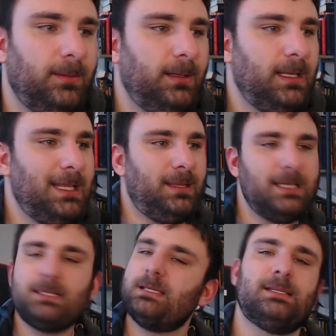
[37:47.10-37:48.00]

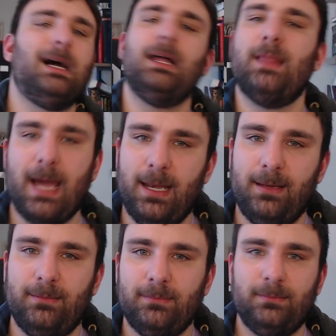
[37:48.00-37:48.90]
this is not that.
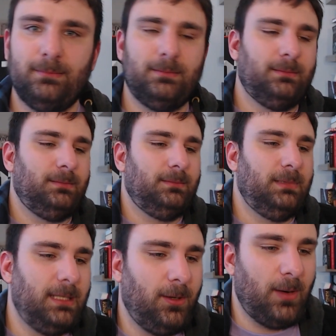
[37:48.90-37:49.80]

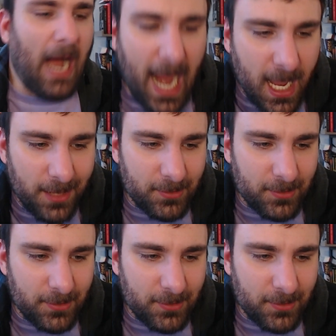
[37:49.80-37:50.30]
You know, I am